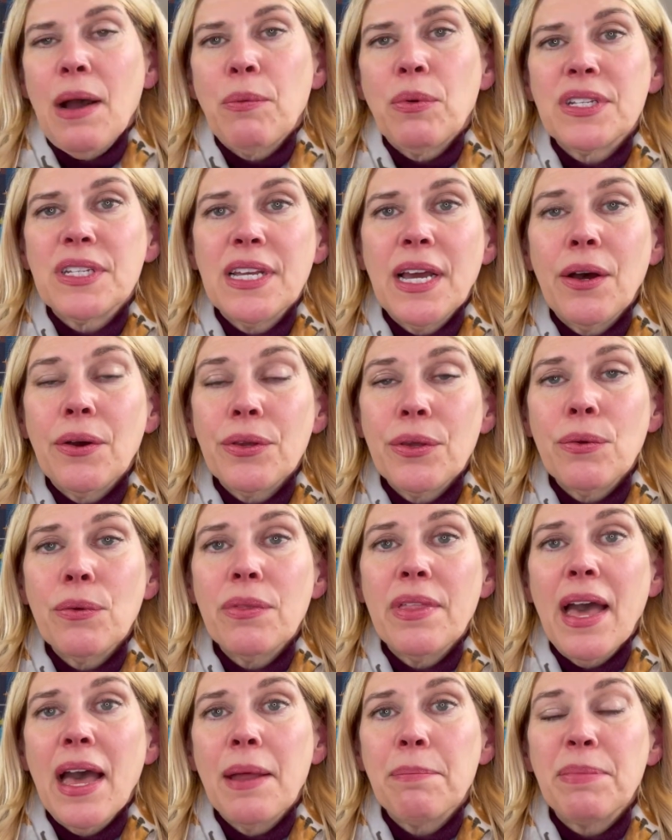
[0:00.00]
I will tell you
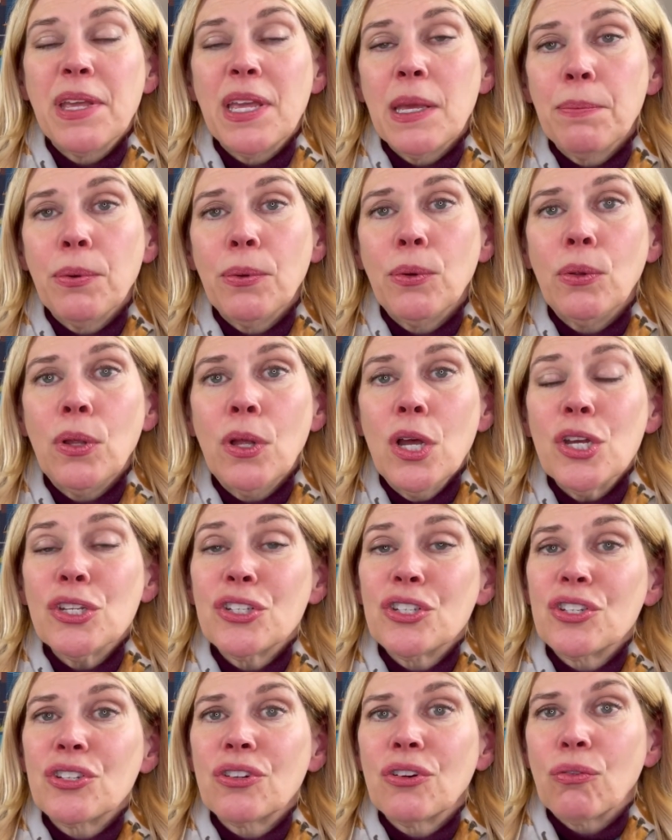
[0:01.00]
that people
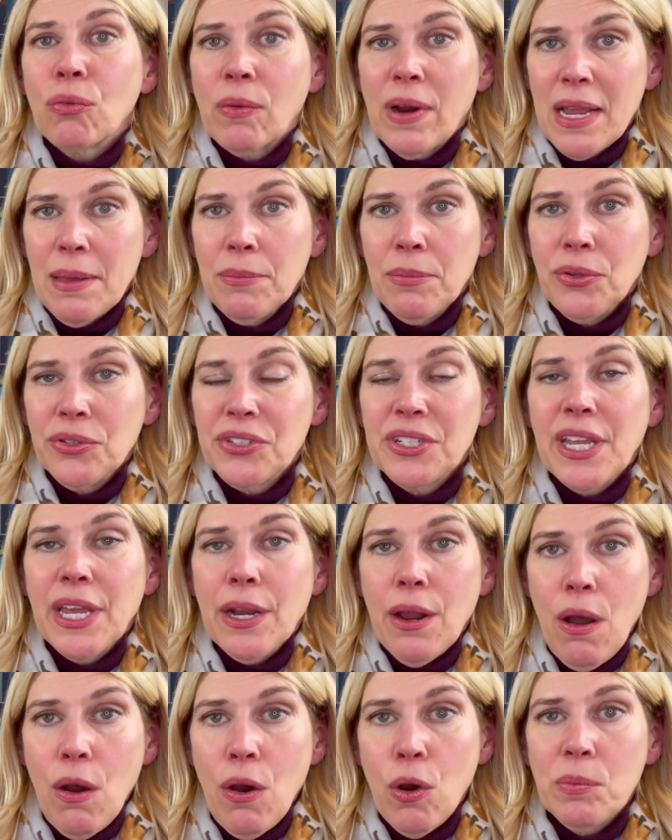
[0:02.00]
scramble to
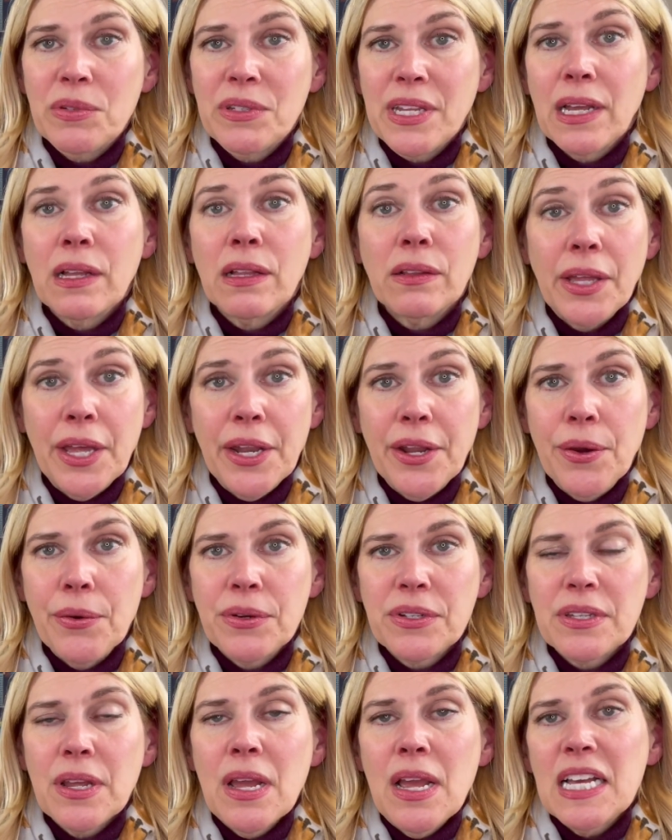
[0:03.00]
get homes in Glen
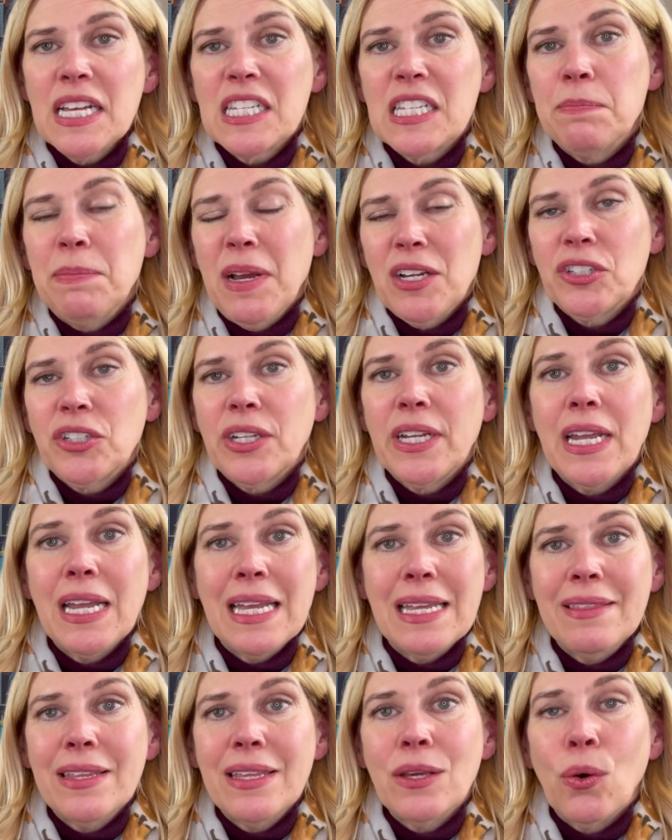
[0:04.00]
Oaks, especially
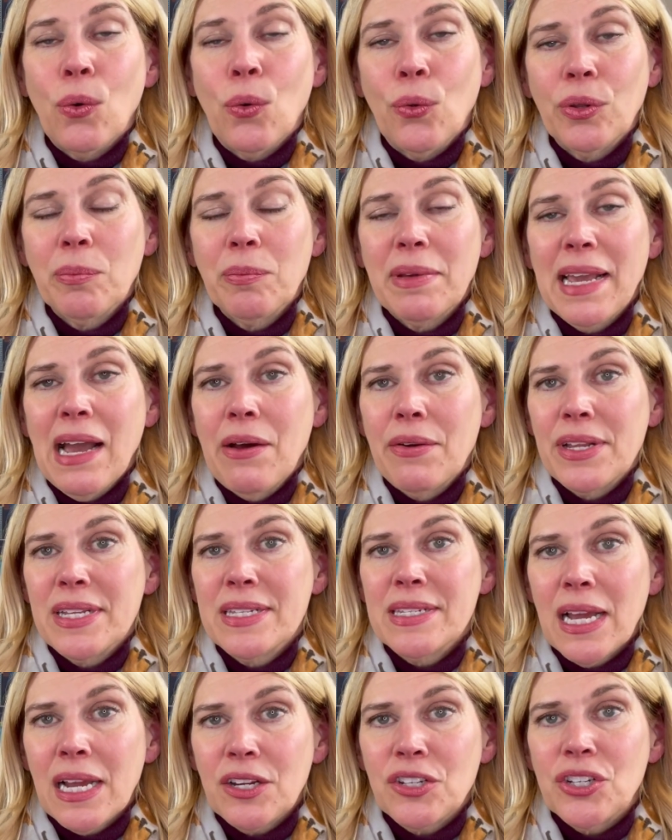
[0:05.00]
in the Oldham County
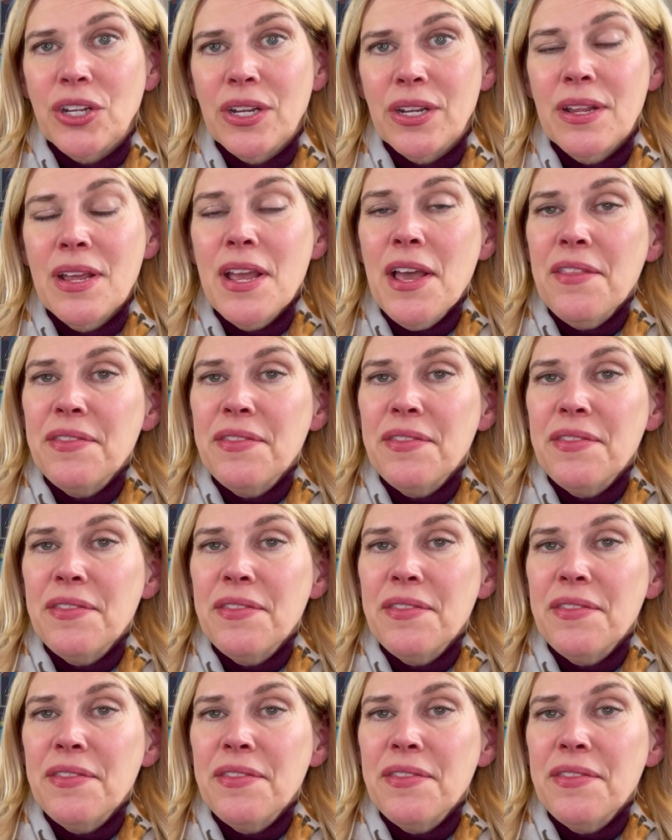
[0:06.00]
section.